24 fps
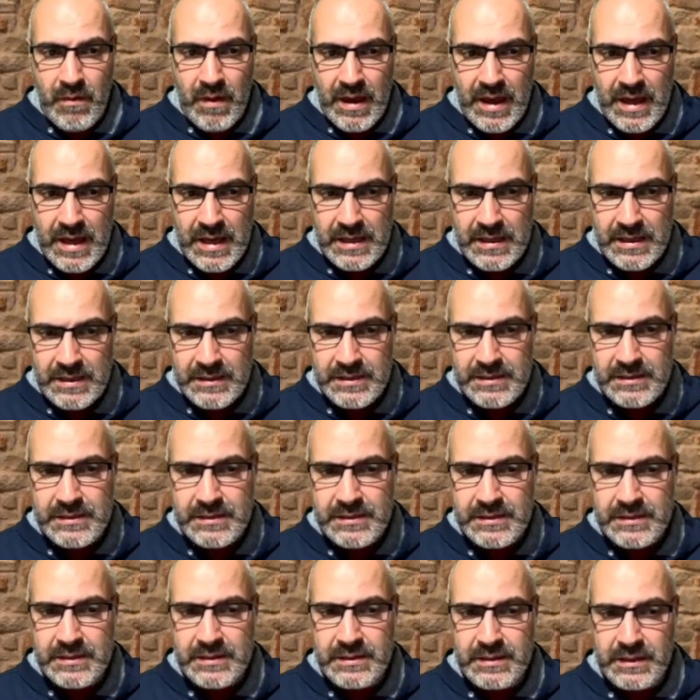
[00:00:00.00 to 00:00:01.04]

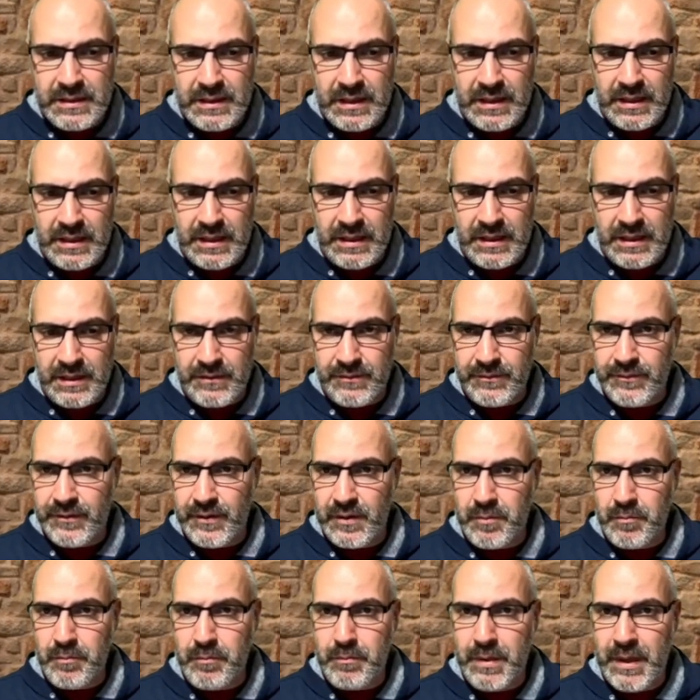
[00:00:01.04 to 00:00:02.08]
his, and for
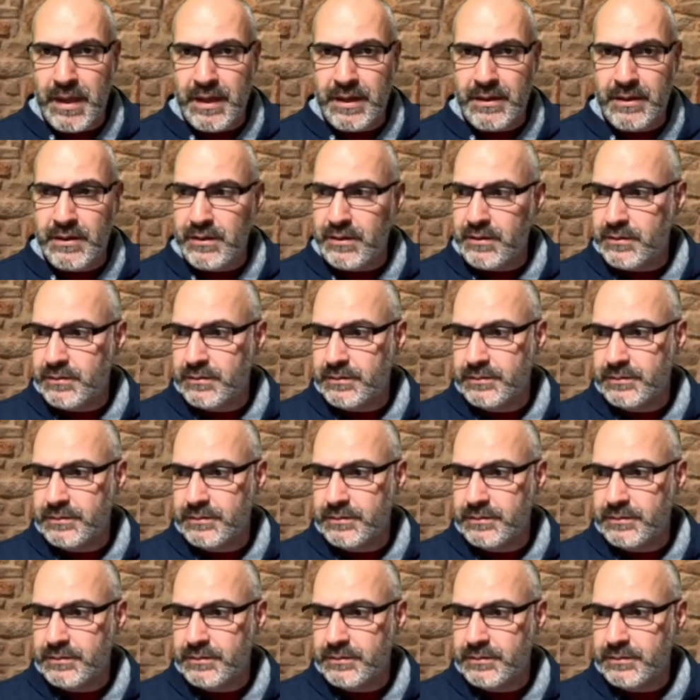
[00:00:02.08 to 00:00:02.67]
banner